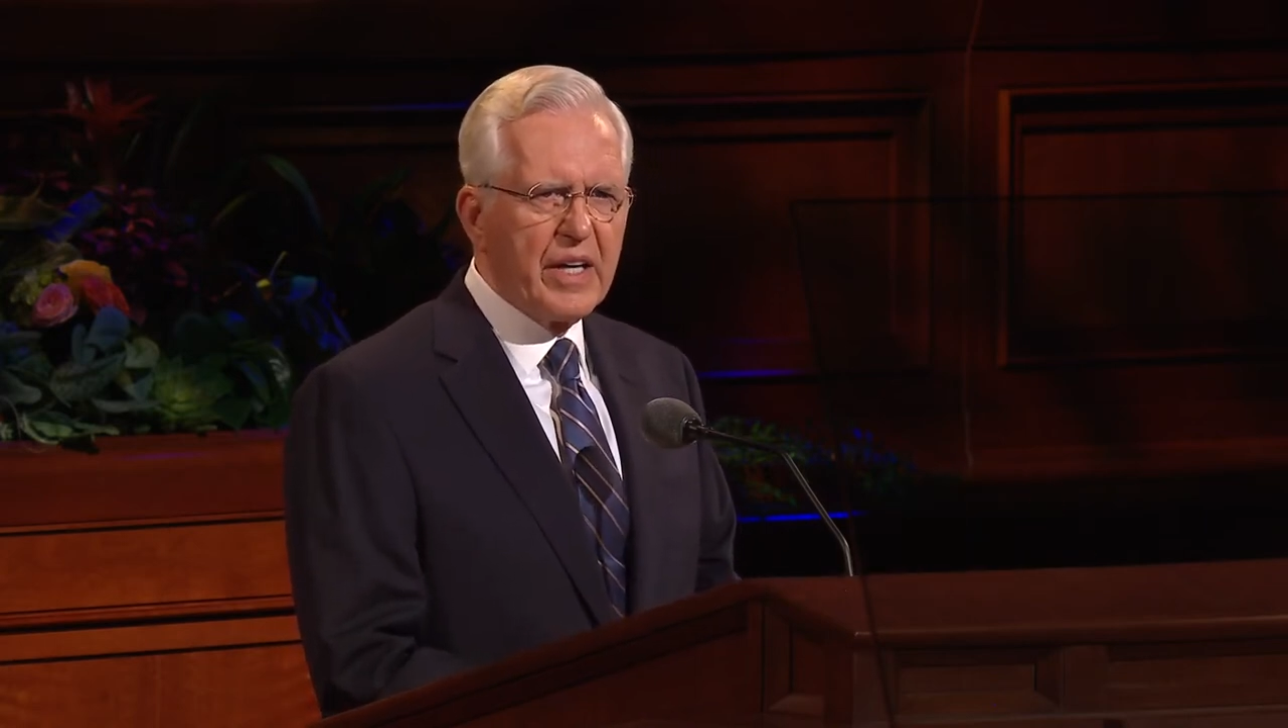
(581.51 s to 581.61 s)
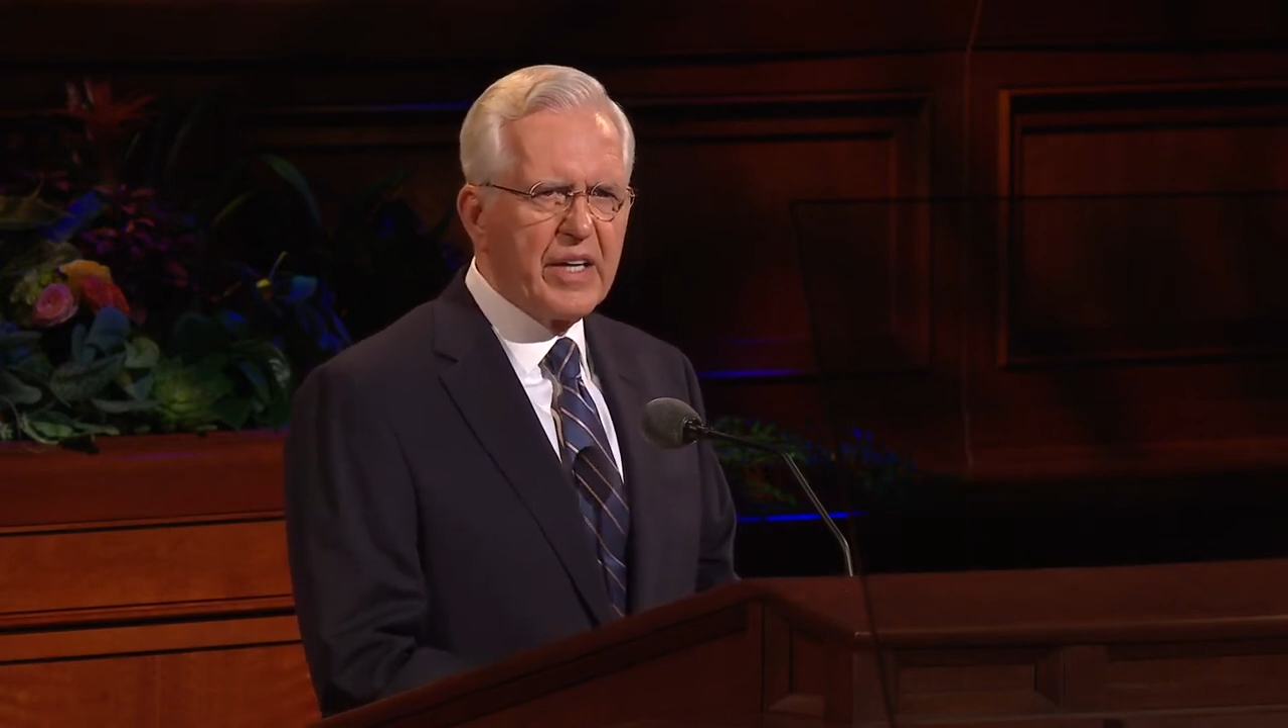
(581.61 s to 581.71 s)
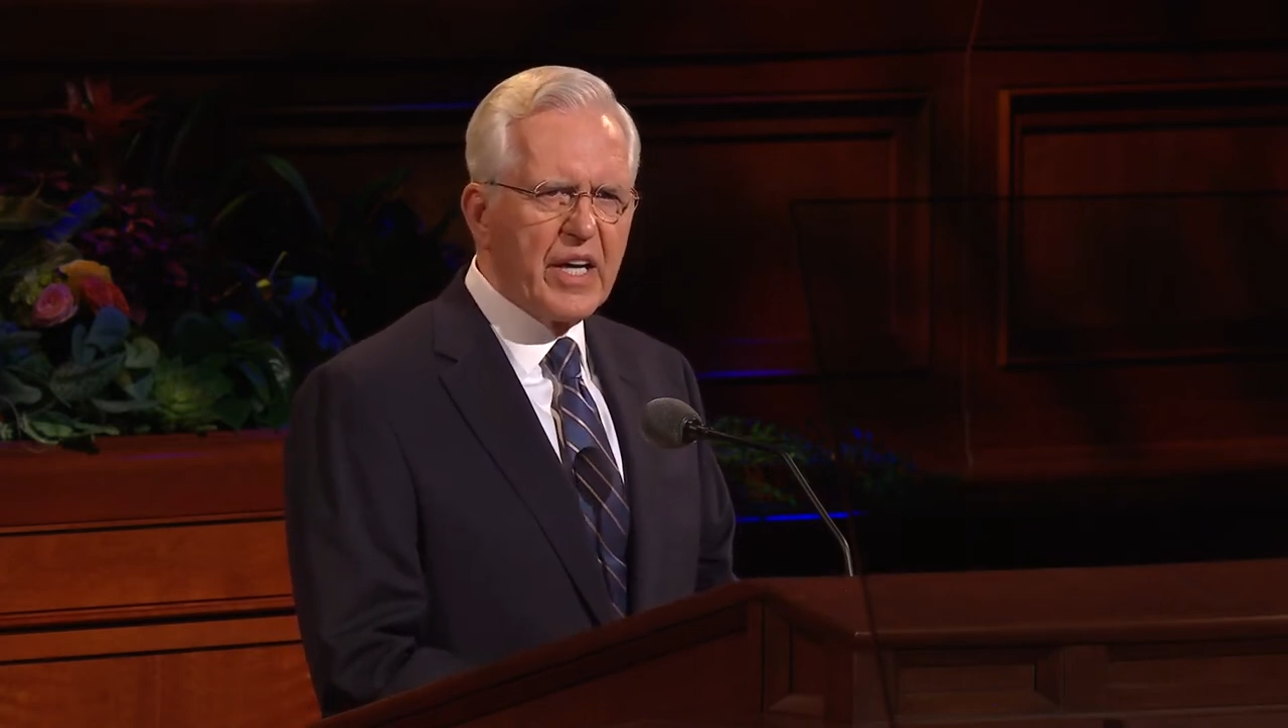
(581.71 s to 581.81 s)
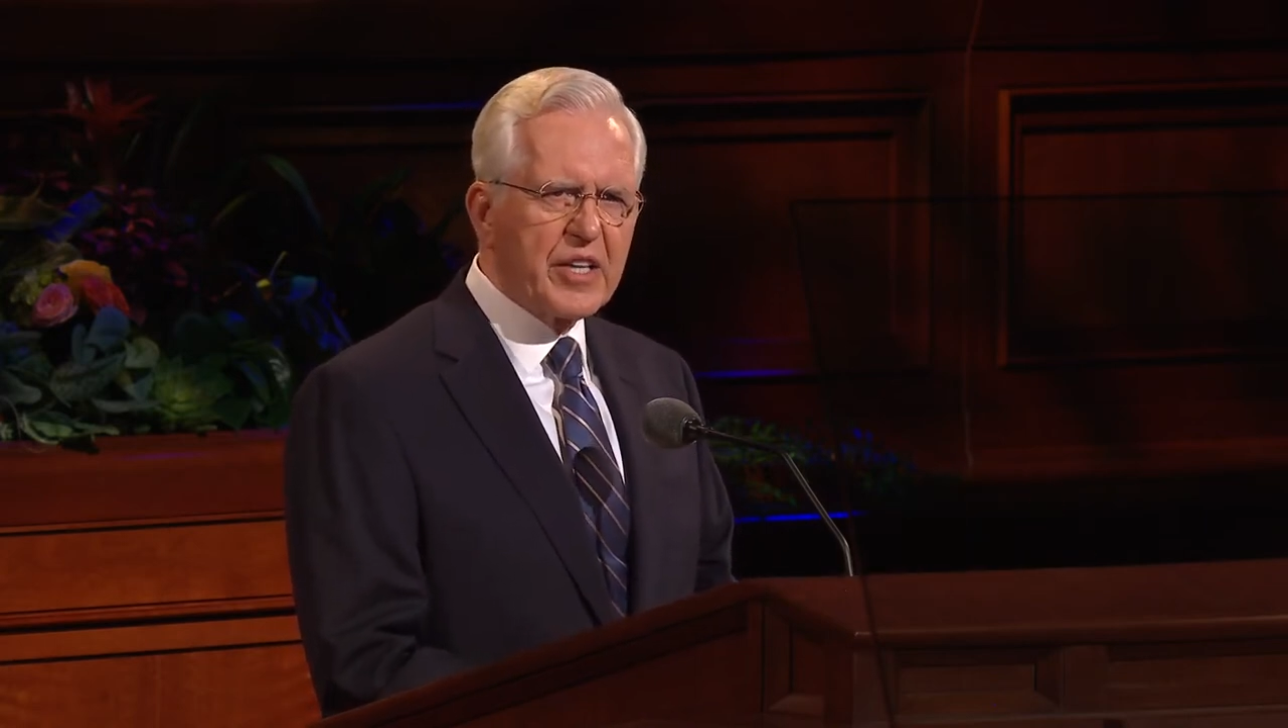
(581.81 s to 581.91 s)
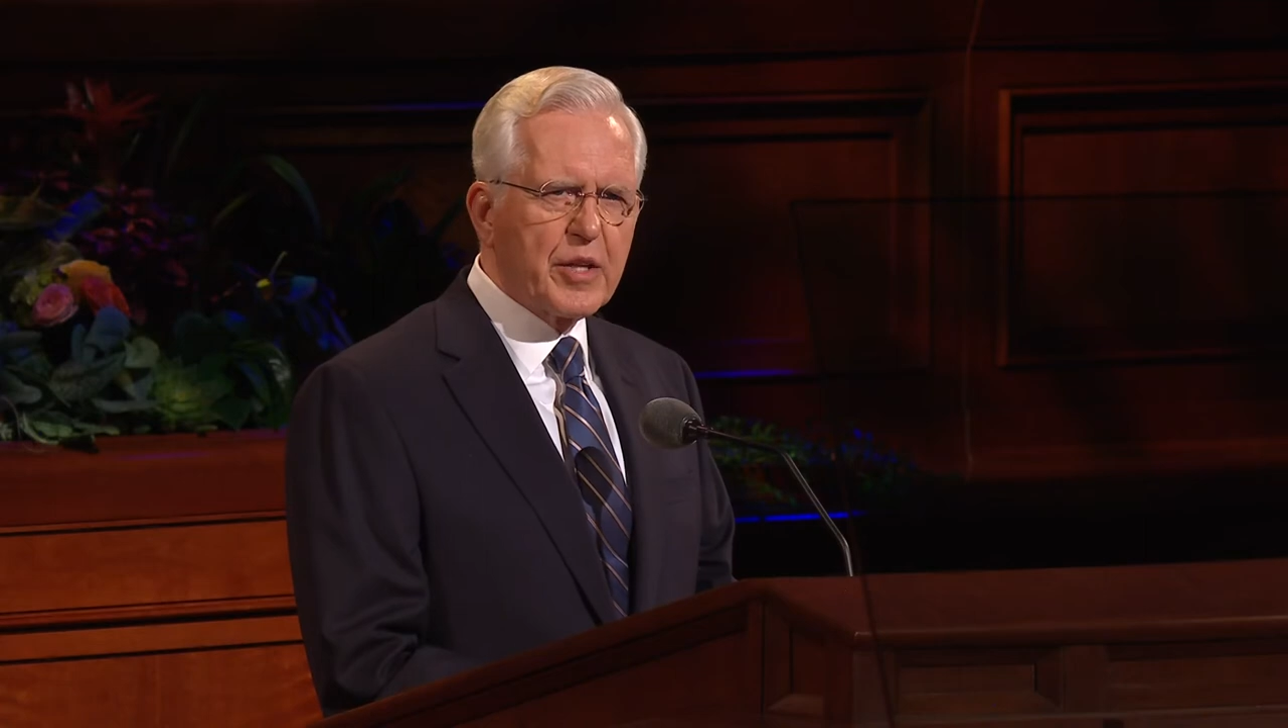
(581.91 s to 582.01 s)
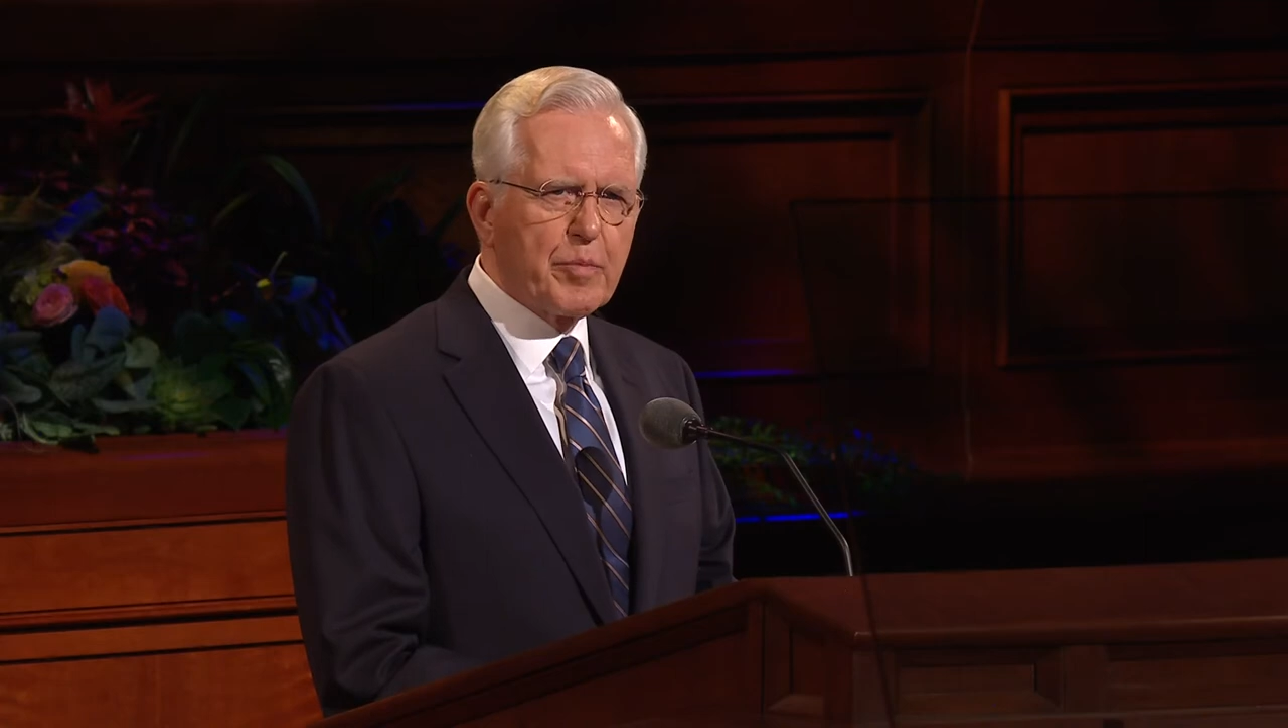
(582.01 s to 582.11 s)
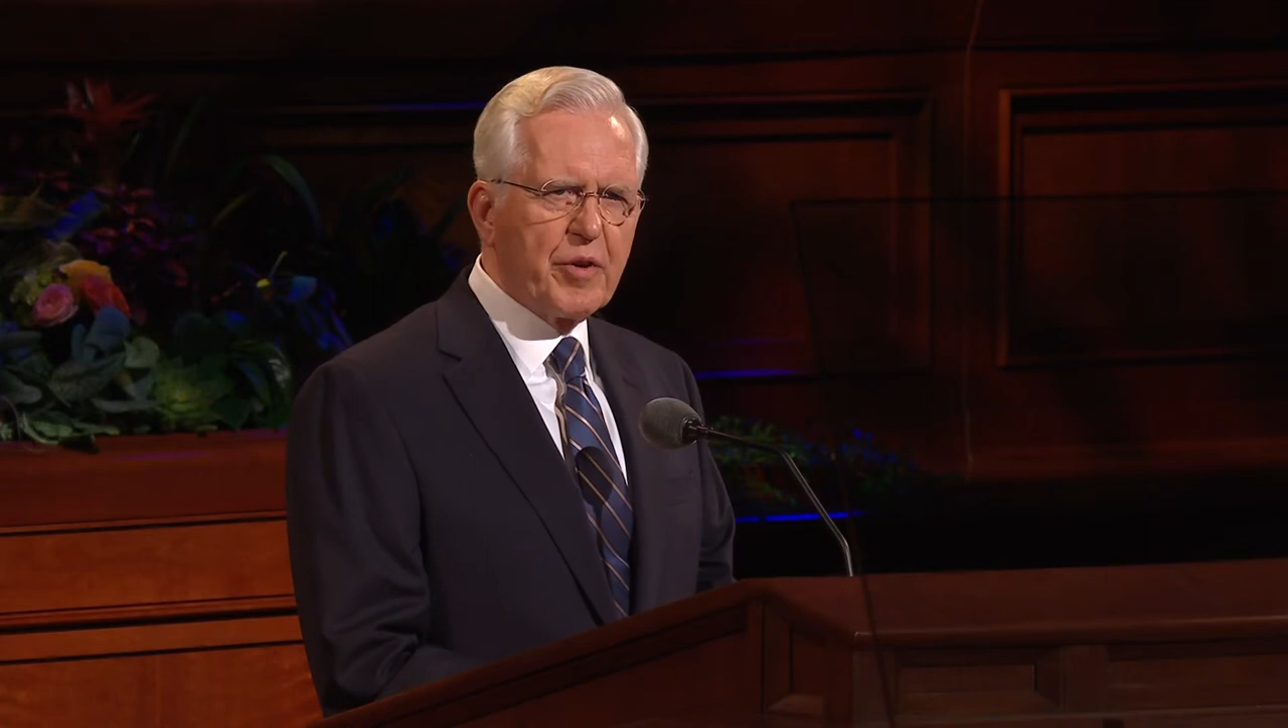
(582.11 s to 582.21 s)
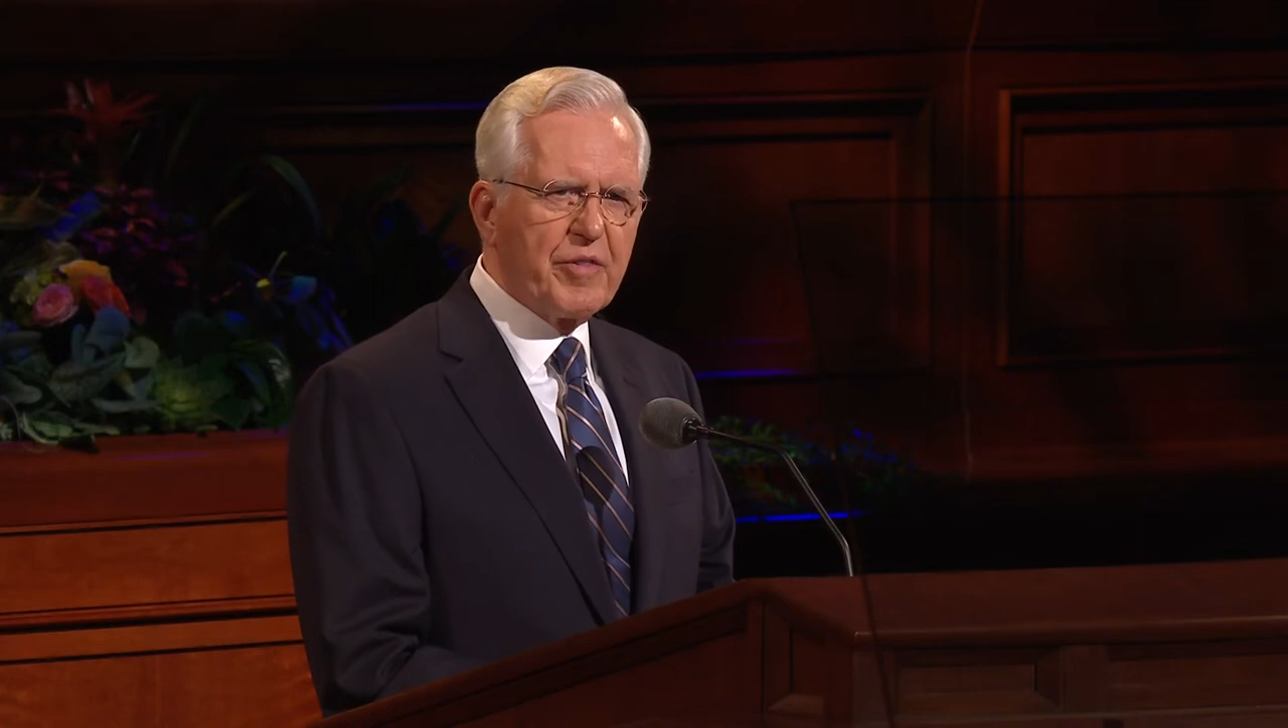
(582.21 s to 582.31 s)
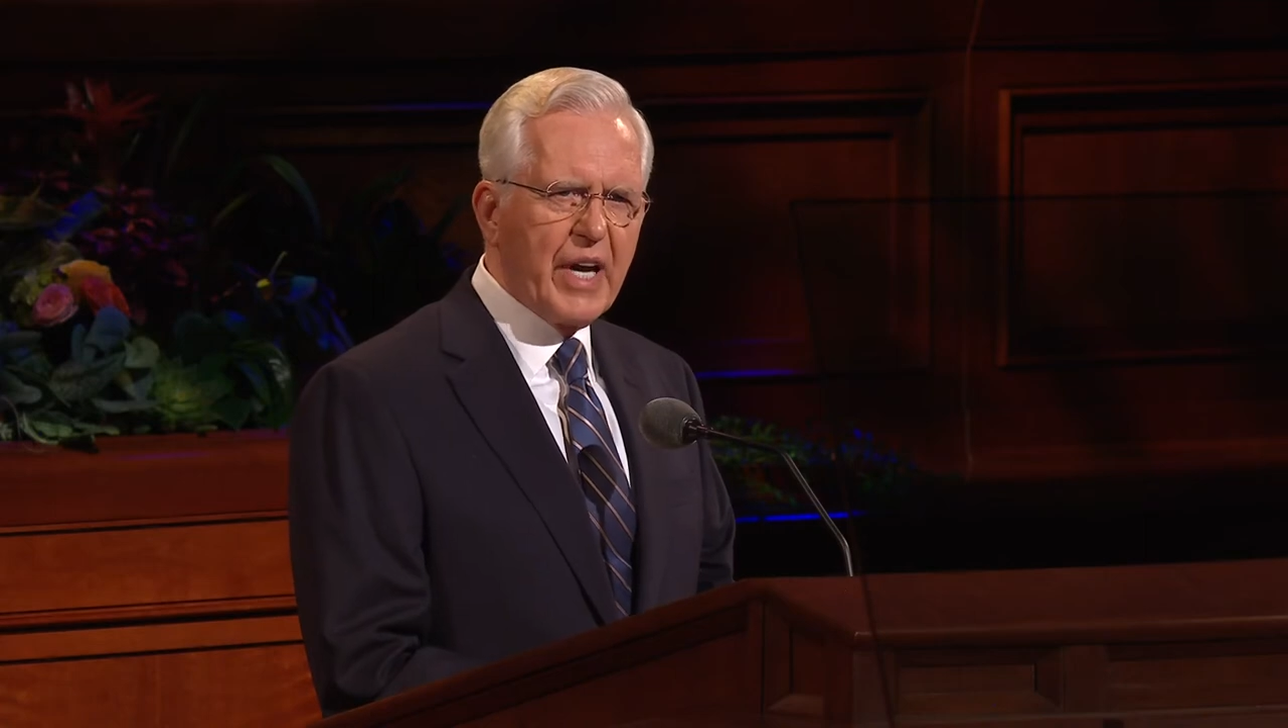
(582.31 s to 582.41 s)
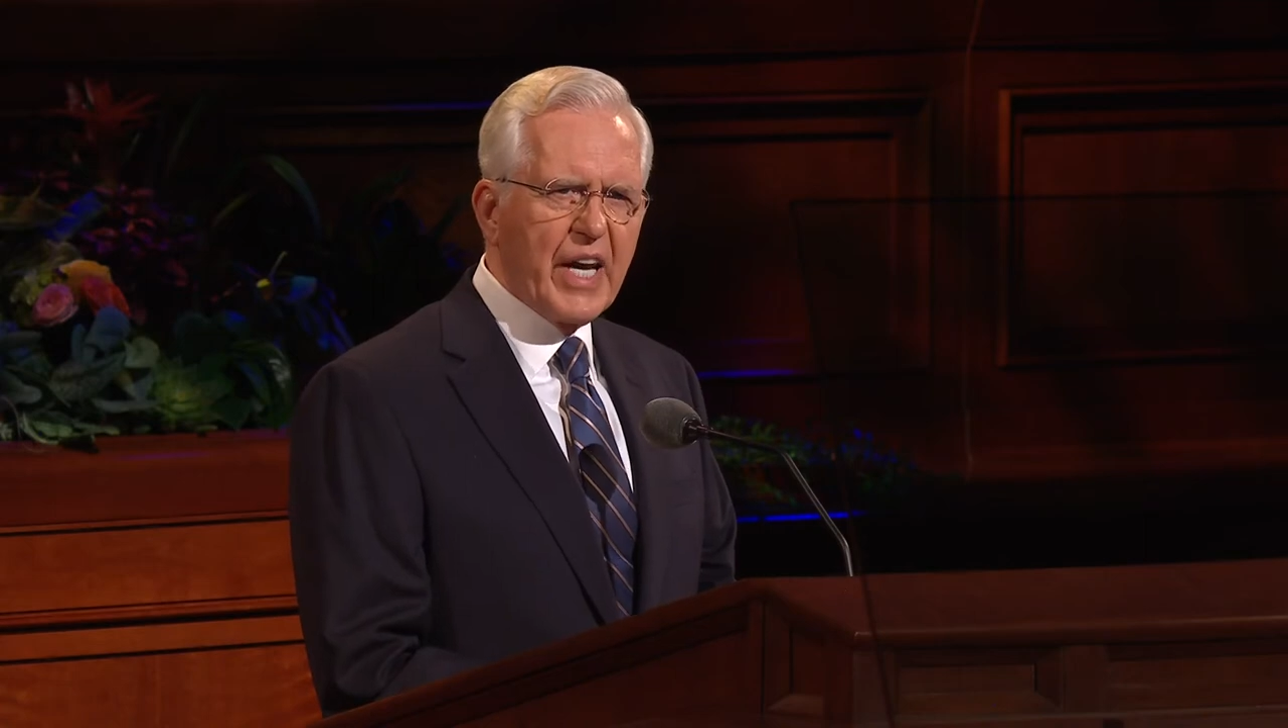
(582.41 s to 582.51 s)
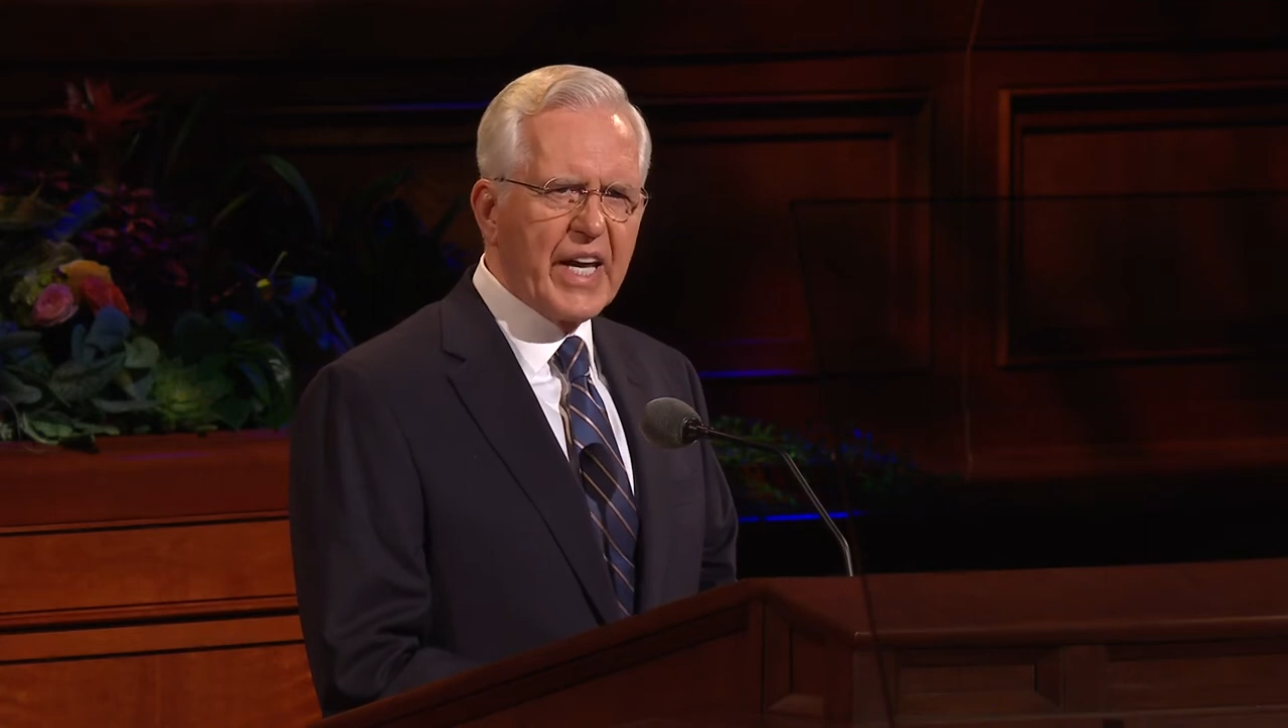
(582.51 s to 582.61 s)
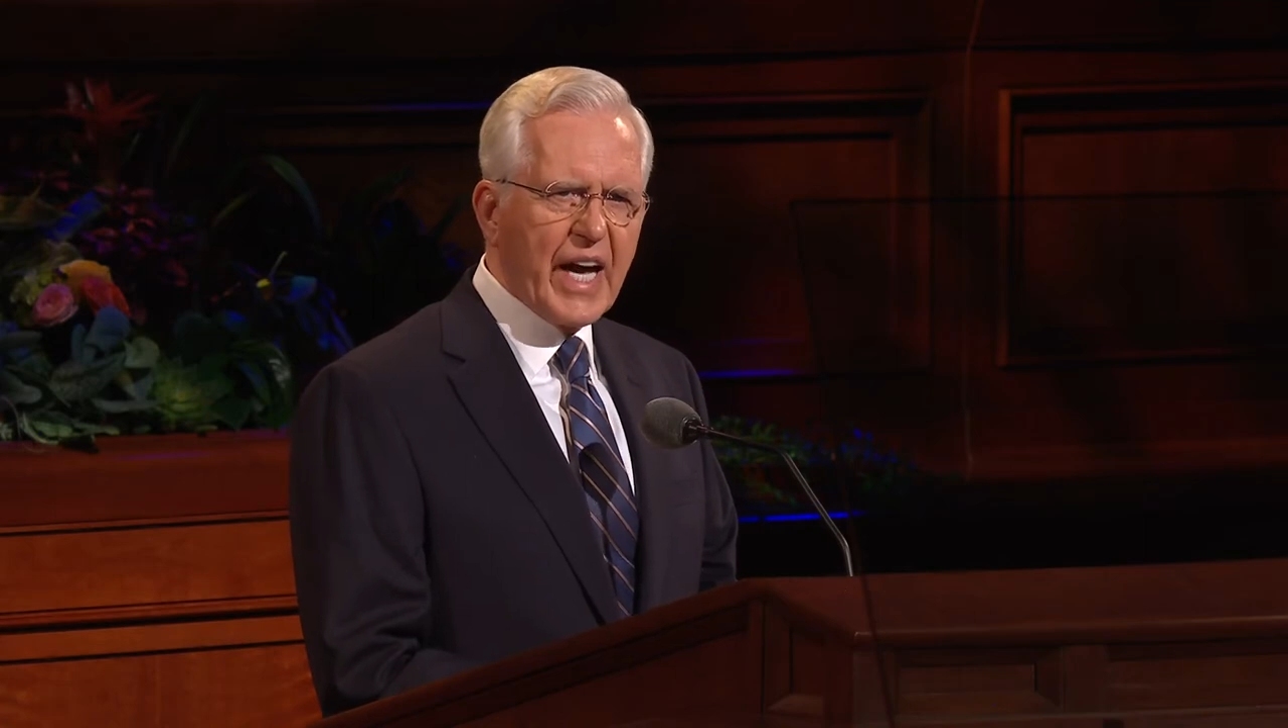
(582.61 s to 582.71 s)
yet the prevailing